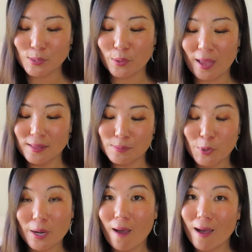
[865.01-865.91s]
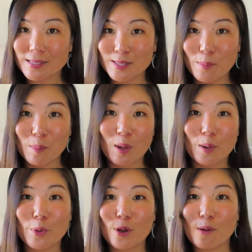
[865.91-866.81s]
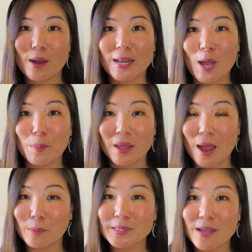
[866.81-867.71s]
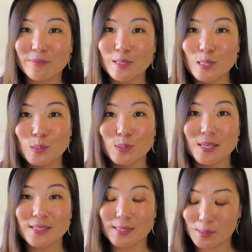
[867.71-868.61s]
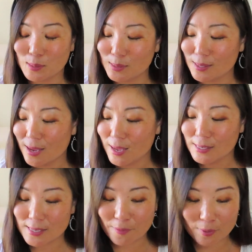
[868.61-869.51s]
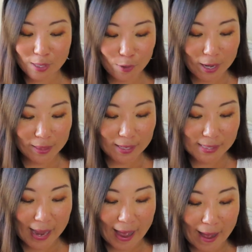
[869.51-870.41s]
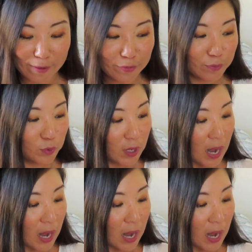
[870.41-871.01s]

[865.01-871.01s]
So that's pretty awesome. I'm not gonna put it on right now, but I will definitely use this. This is definitely a great thing to have.